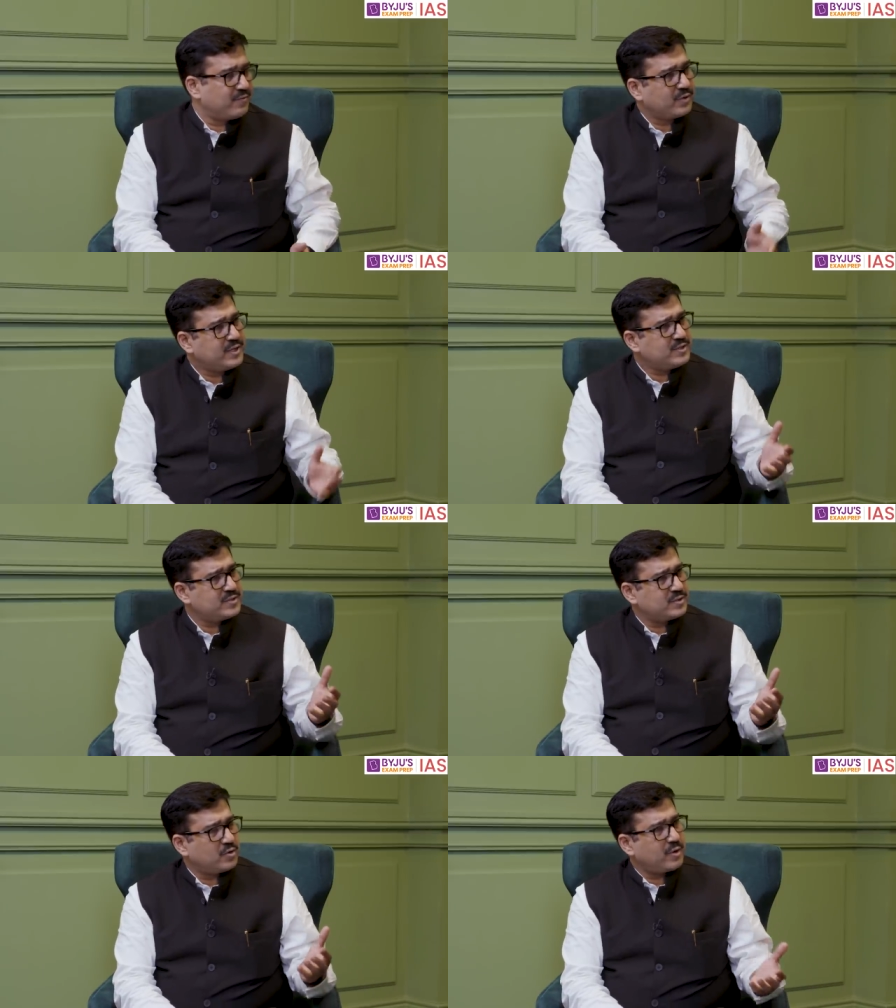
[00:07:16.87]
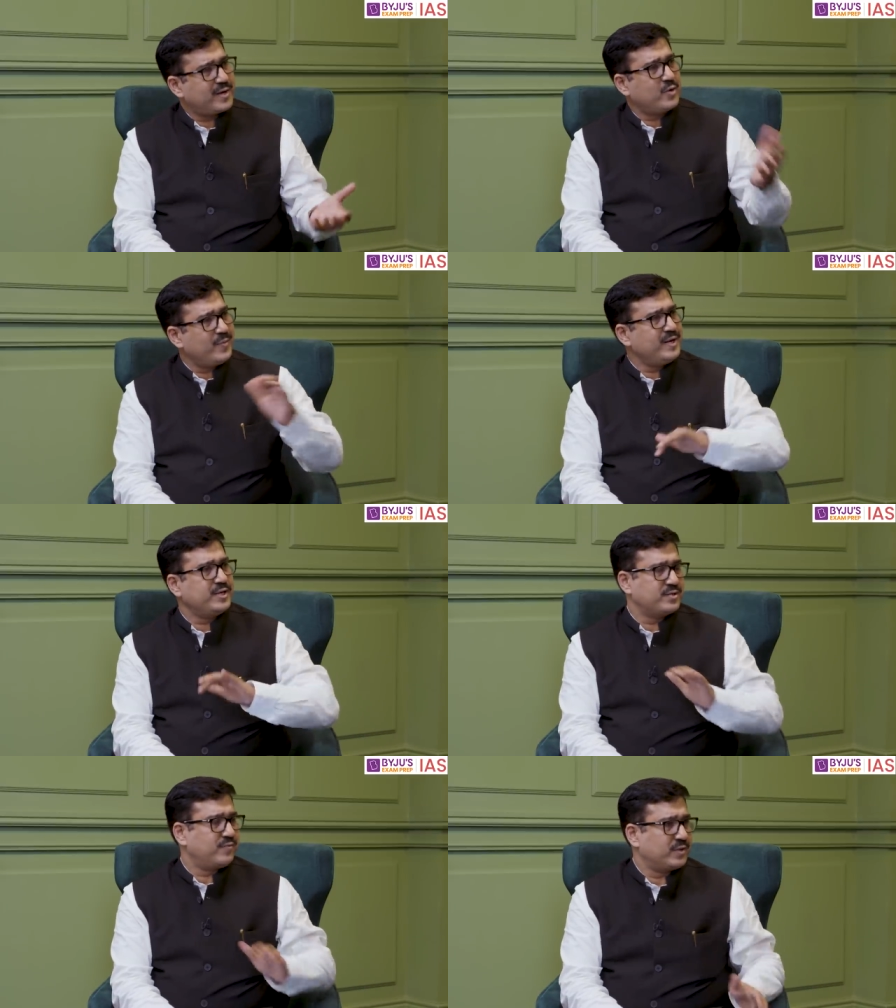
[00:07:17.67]
What is your
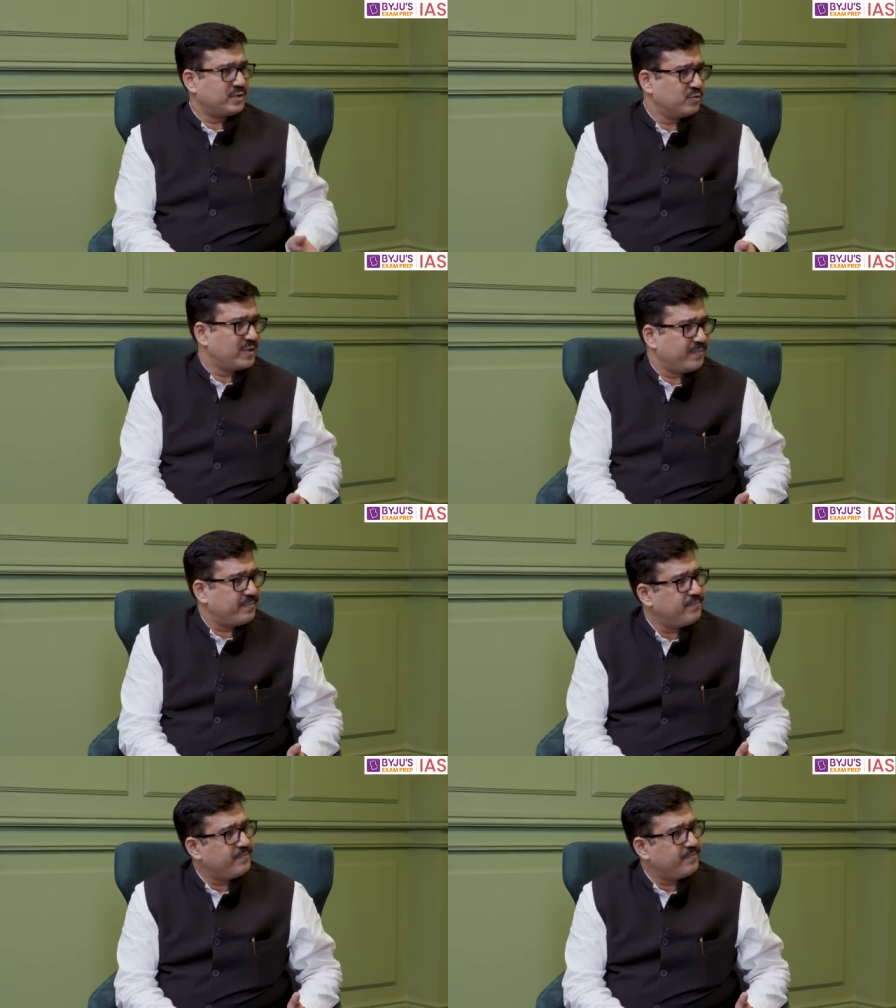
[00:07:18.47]
recommendation to them?